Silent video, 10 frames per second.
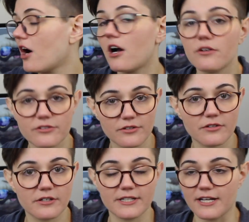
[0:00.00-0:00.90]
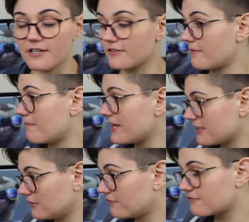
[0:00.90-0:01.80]
Also, there is a
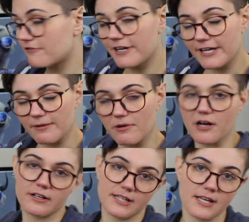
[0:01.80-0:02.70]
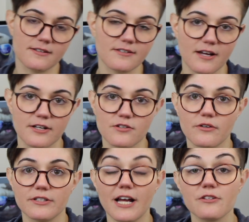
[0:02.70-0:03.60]
metal frame on the inside,
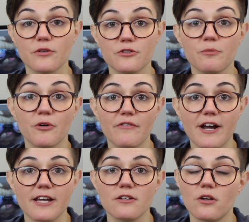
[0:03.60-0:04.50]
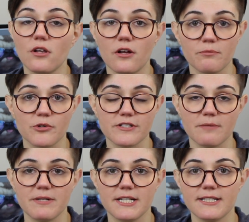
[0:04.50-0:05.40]
so that's going to provide a lot more
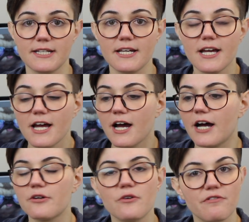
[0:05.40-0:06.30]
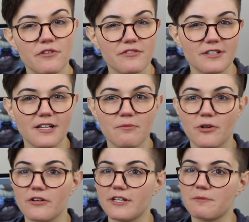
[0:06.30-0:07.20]
stability. I don't know if you've seen,
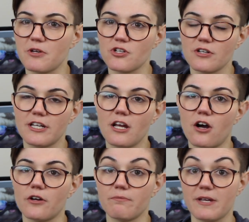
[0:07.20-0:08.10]
but especially on